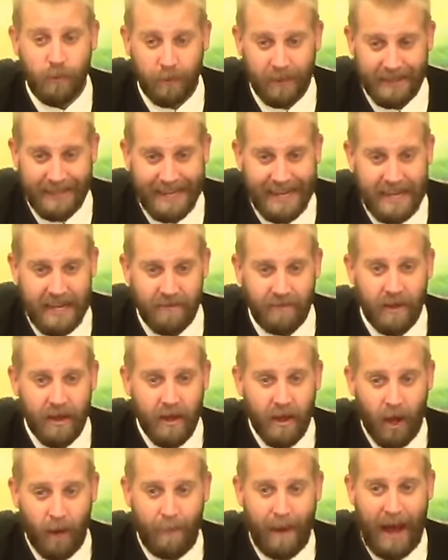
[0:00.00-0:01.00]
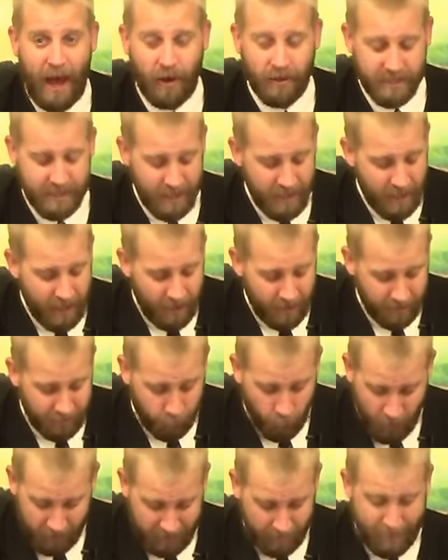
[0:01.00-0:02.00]
believe about
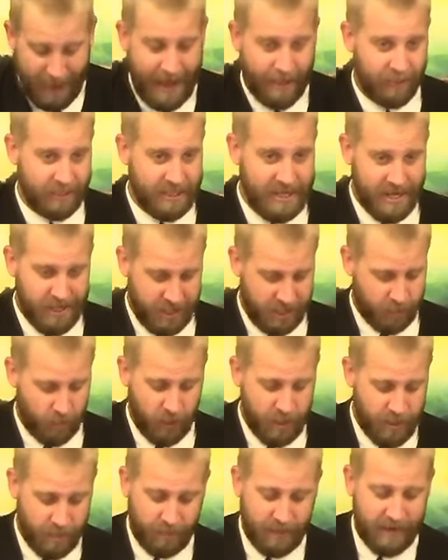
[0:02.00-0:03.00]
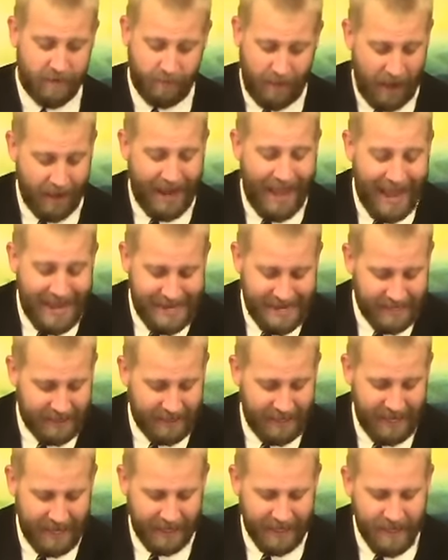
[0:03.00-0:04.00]
what the Bible teaches, what do you believe about
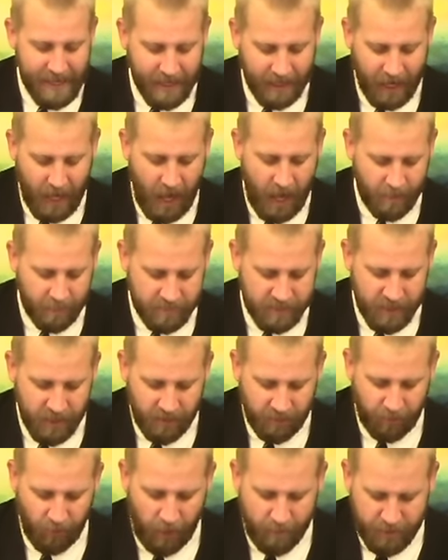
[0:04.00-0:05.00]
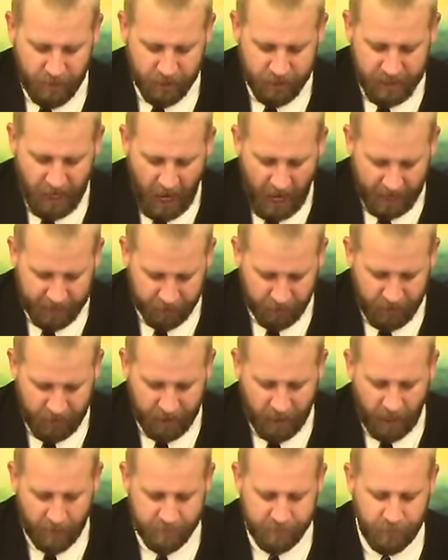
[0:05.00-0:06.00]
anything, comes from your doctrine.
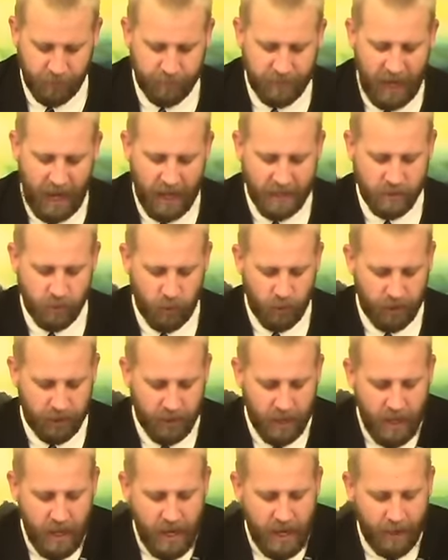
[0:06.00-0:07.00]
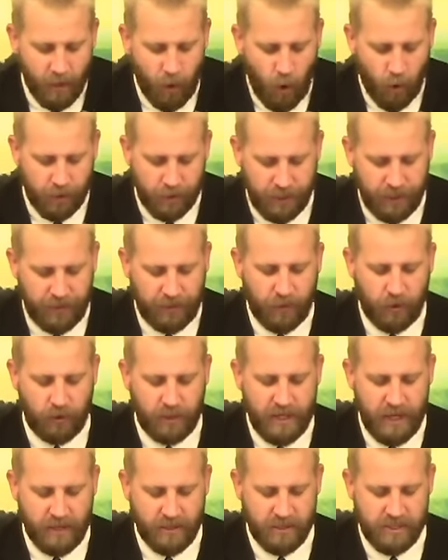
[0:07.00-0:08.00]
It comes from God's Word. In order to
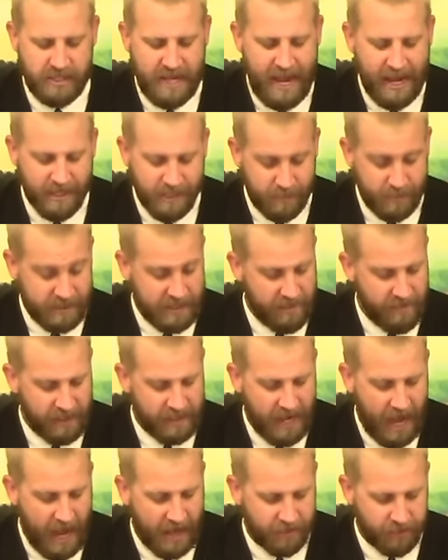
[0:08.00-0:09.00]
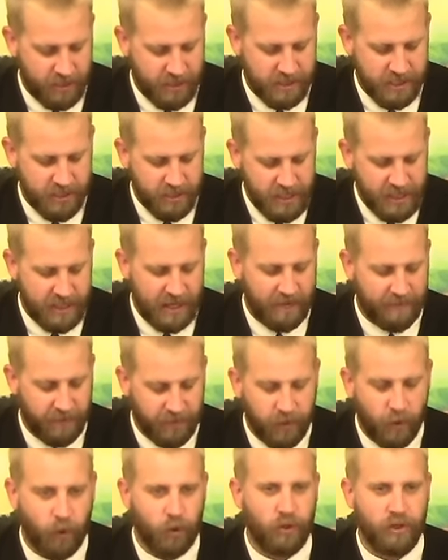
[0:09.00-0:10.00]
thoroughly understand specific doctrines, you need to
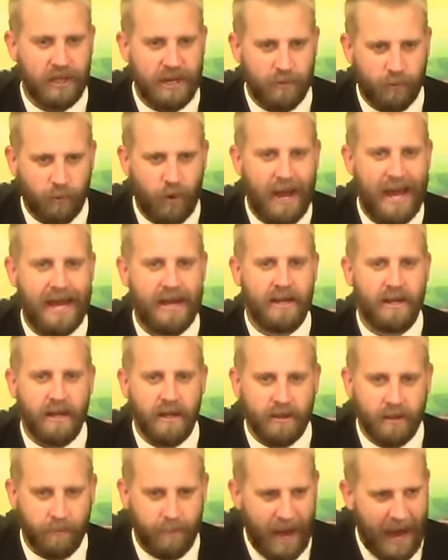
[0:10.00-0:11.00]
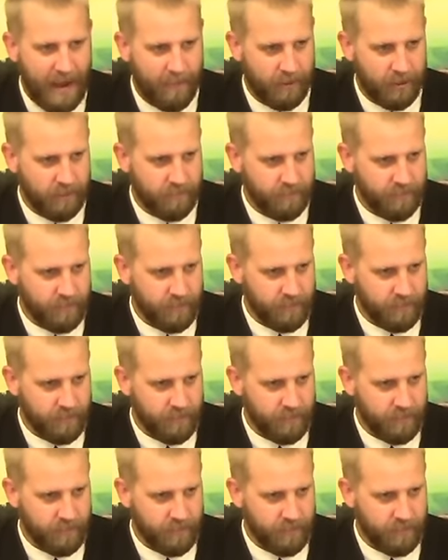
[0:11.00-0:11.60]
have thoroughly read the Bible.